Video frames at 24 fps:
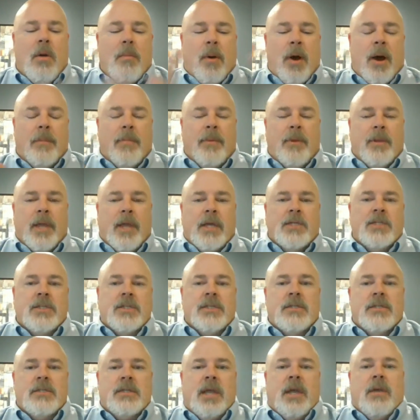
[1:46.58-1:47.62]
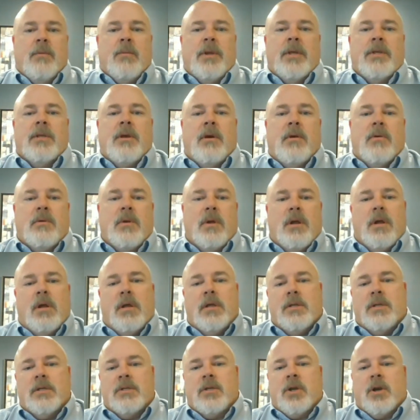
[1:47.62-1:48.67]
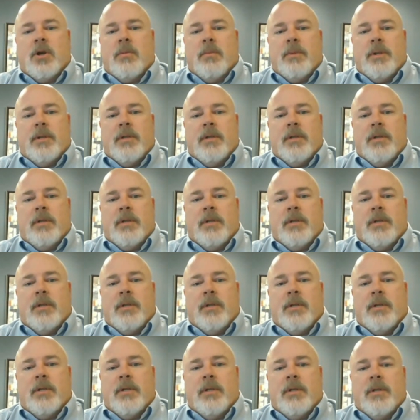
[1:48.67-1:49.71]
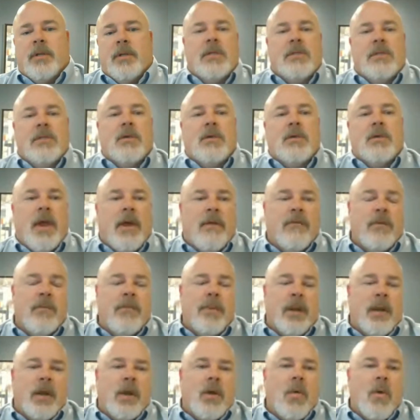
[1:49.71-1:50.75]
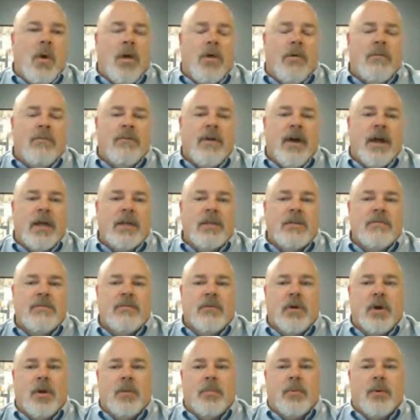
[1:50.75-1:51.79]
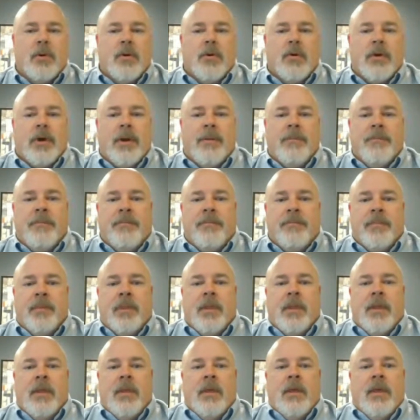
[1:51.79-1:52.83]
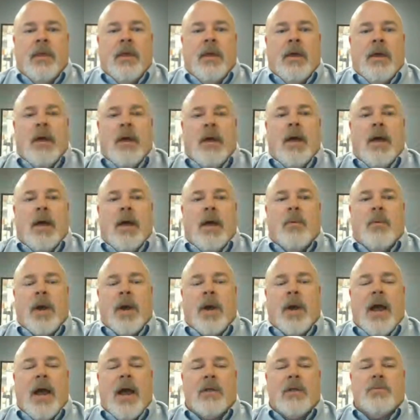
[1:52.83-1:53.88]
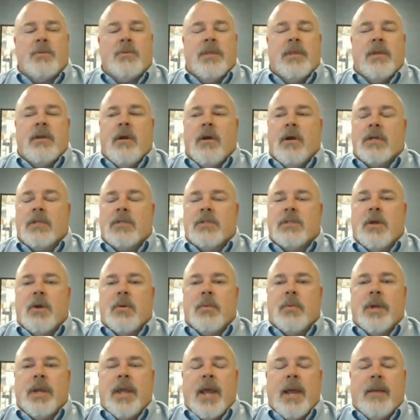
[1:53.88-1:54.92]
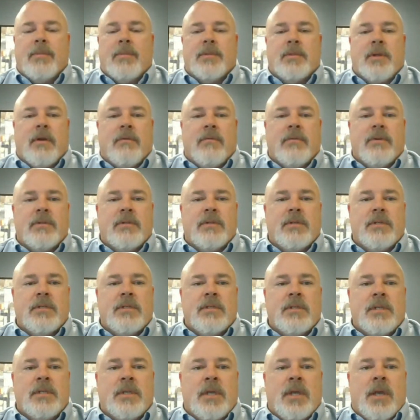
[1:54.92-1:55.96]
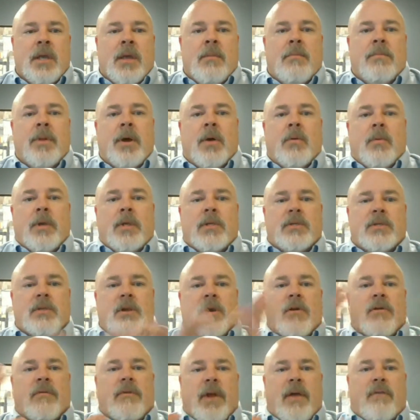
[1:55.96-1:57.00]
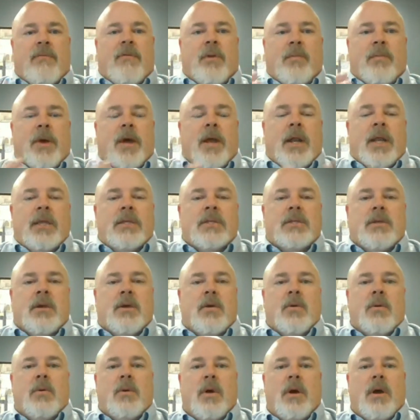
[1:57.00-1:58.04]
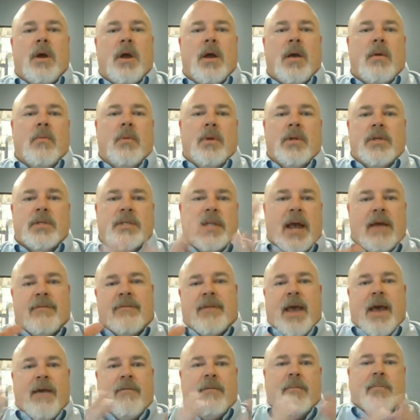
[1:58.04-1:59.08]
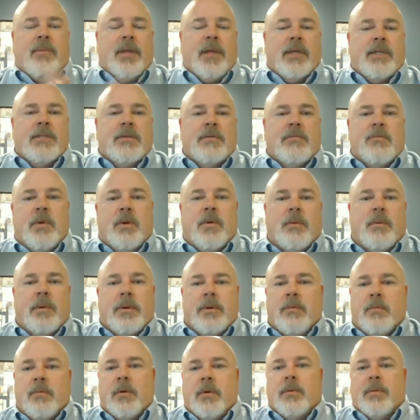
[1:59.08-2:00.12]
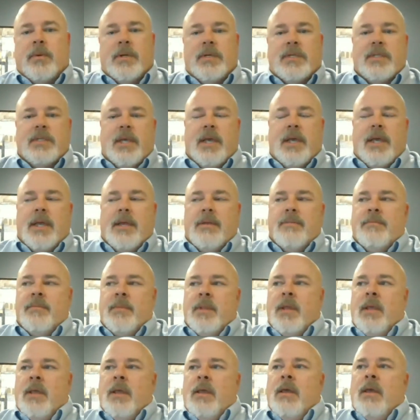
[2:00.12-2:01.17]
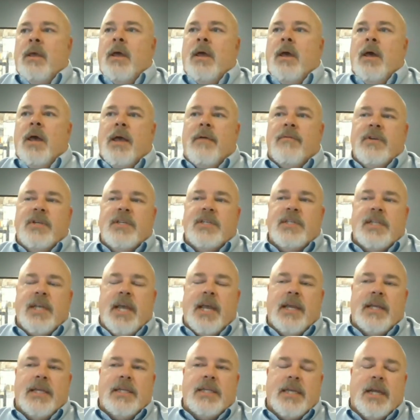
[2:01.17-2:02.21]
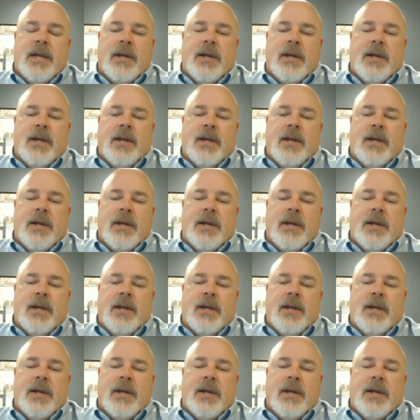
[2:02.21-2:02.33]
populations, and we don't determine, so everybody qualifies for our program. We're housed within Arkansas Rehab Services, but we serve everybody. So we just have to have a place where we're set. Every state and